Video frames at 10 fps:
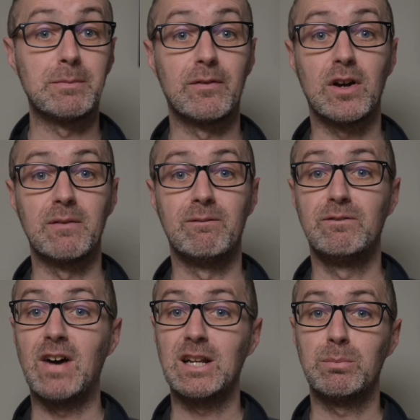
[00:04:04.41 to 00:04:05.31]
provide
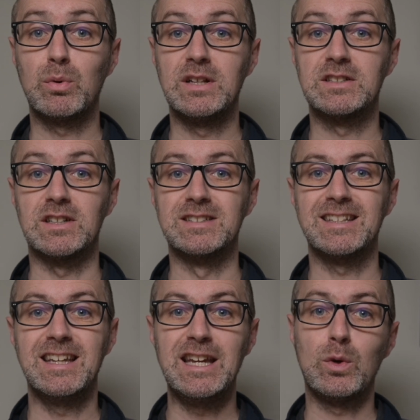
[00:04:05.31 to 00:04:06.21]
valuable insights
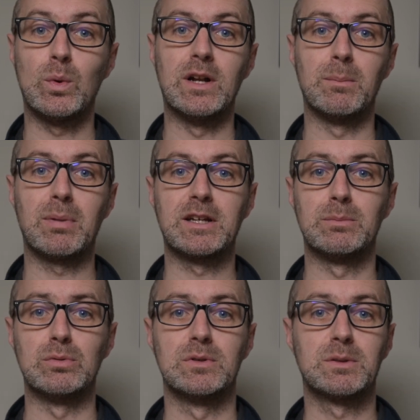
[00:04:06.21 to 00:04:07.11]
equally
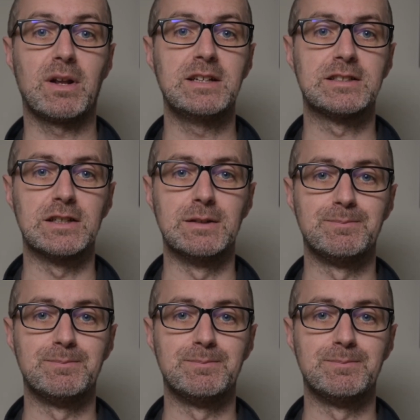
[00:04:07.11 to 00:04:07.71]
applicable to plate design.